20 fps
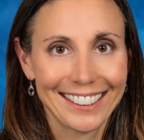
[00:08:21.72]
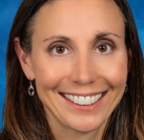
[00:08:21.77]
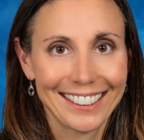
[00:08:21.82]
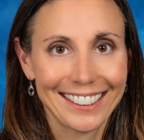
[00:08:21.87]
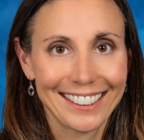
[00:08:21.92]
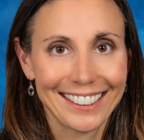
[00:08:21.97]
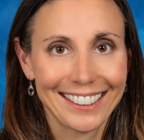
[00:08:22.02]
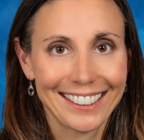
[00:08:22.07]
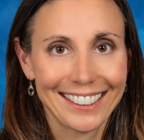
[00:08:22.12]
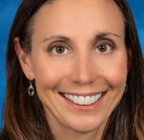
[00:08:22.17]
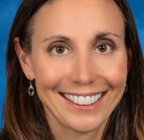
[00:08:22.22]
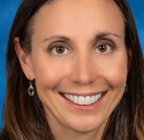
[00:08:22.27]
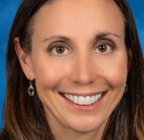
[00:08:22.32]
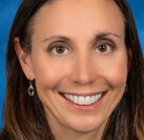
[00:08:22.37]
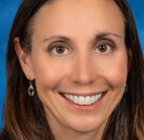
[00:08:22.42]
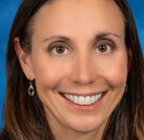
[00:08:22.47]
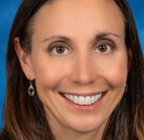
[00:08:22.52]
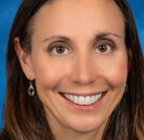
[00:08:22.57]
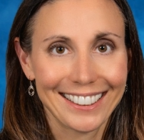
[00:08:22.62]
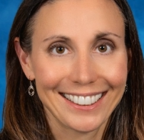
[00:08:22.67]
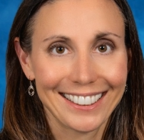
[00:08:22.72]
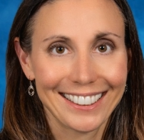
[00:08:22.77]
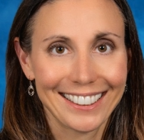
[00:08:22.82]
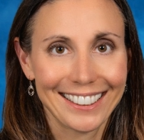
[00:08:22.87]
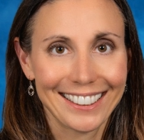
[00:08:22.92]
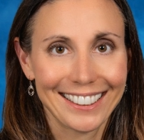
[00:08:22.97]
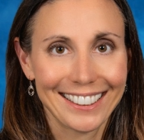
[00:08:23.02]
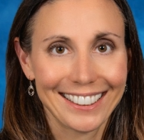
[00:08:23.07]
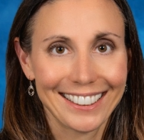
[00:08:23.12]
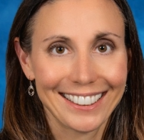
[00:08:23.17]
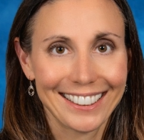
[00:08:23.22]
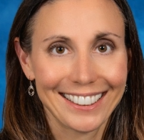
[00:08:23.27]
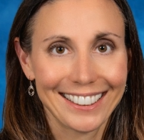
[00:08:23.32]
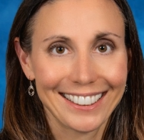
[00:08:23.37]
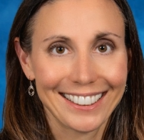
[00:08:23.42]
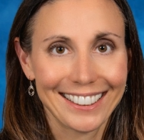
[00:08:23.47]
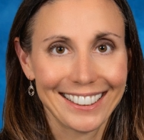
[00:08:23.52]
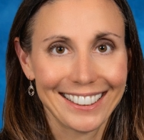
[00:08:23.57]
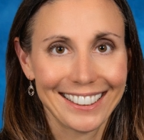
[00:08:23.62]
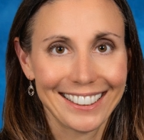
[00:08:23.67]

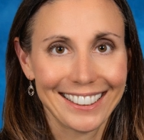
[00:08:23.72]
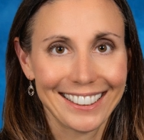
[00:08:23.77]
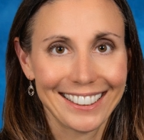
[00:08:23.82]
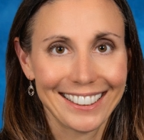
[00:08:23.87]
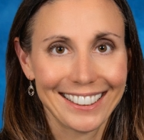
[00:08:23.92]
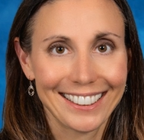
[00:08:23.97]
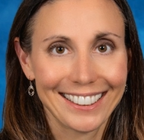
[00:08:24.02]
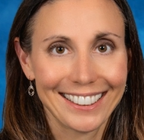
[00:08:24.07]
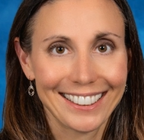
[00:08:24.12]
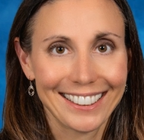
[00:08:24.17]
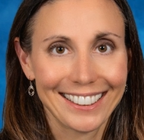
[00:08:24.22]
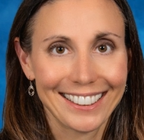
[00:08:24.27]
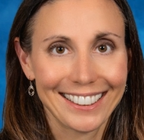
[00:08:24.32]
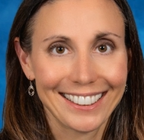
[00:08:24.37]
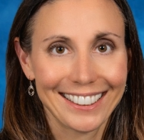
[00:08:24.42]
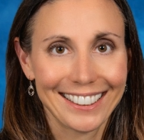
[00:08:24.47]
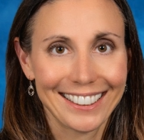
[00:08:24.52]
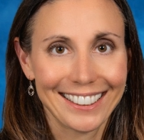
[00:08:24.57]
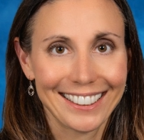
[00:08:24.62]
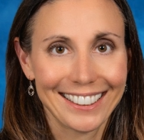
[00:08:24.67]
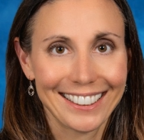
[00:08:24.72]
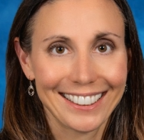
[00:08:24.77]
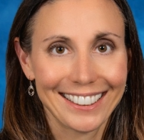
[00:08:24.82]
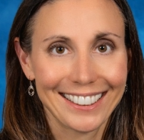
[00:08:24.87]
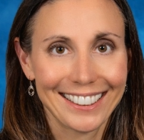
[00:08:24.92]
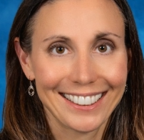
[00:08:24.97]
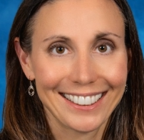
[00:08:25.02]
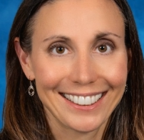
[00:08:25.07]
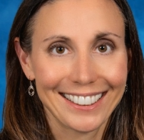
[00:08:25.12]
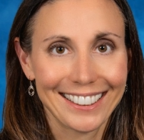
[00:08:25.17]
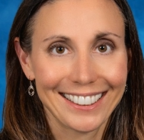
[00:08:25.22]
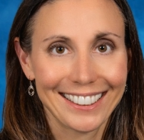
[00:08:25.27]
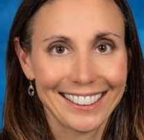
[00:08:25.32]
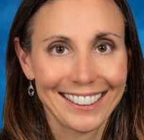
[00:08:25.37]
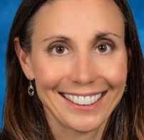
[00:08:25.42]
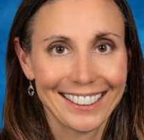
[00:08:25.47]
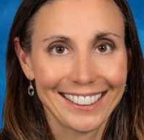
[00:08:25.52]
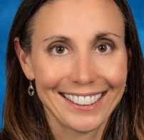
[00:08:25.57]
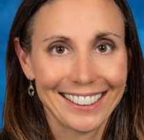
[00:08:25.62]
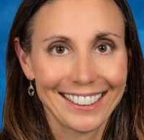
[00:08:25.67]

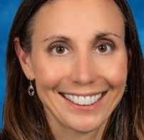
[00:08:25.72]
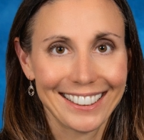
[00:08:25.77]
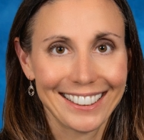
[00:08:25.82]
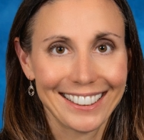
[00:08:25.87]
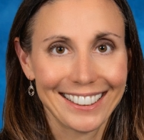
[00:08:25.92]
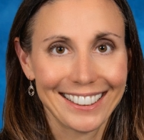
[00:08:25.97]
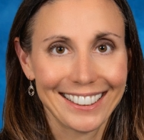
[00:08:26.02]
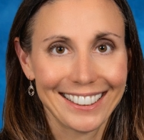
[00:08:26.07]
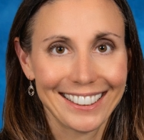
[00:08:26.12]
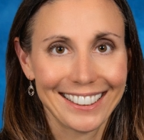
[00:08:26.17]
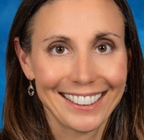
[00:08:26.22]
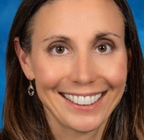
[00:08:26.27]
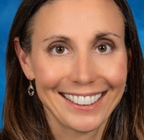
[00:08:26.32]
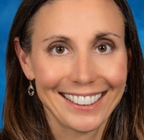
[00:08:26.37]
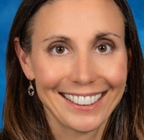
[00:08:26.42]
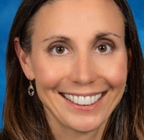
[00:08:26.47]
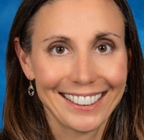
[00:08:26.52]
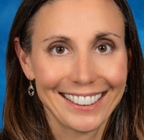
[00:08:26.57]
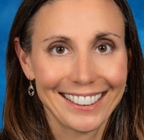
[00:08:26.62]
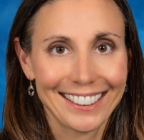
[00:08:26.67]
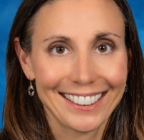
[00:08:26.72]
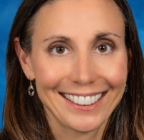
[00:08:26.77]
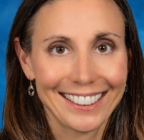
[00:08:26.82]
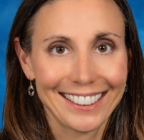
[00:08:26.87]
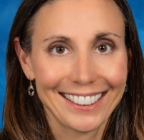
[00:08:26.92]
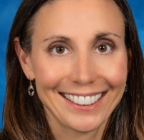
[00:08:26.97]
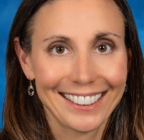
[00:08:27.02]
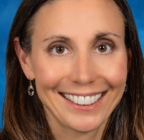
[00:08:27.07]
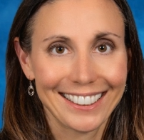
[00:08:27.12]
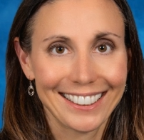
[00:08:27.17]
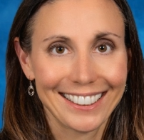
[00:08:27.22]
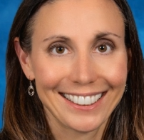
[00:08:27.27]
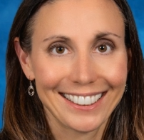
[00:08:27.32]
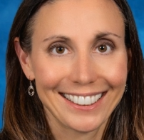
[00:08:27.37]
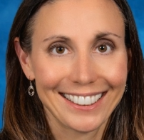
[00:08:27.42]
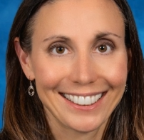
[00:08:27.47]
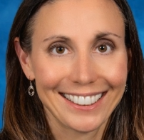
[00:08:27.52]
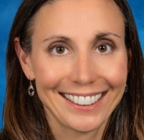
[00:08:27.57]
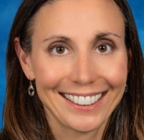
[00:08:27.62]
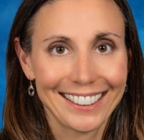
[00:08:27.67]

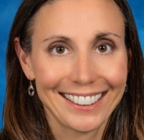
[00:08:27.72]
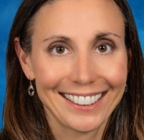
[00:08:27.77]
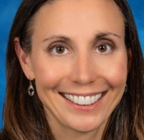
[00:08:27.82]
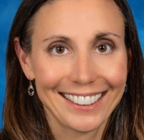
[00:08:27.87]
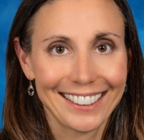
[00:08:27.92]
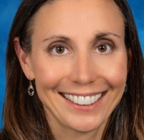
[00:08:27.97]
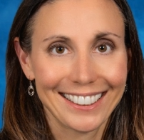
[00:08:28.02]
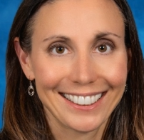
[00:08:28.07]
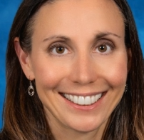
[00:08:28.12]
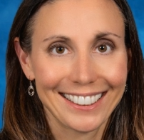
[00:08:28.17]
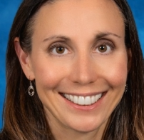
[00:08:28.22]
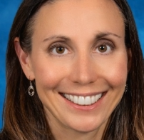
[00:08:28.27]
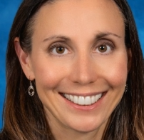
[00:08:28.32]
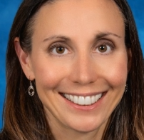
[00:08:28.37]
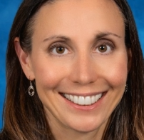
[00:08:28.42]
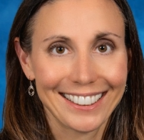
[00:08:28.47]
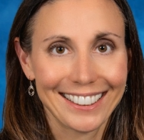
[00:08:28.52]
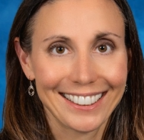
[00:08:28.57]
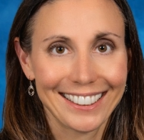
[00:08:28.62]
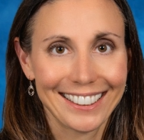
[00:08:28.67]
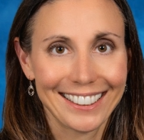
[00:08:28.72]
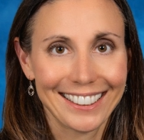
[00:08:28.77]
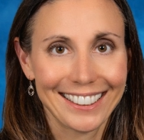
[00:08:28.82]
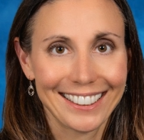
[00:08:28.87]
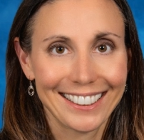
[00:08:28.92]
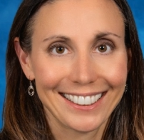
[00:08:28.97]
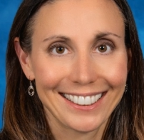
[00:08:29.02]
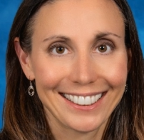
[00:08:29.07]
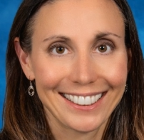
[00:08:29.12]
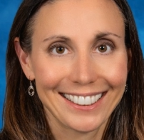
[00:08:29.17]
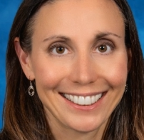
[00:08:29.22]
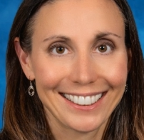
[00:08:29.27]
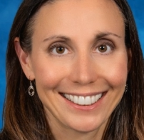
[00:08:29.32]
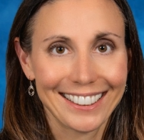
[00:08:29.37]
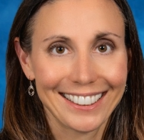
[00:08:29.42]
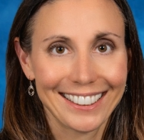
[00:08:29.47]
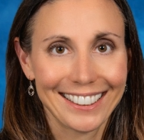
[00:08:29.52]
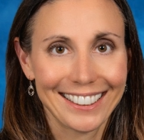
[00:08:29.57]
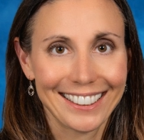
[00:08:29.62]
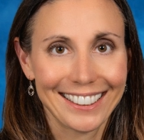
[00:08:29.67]
The face doesn't move, so there is nothing to read.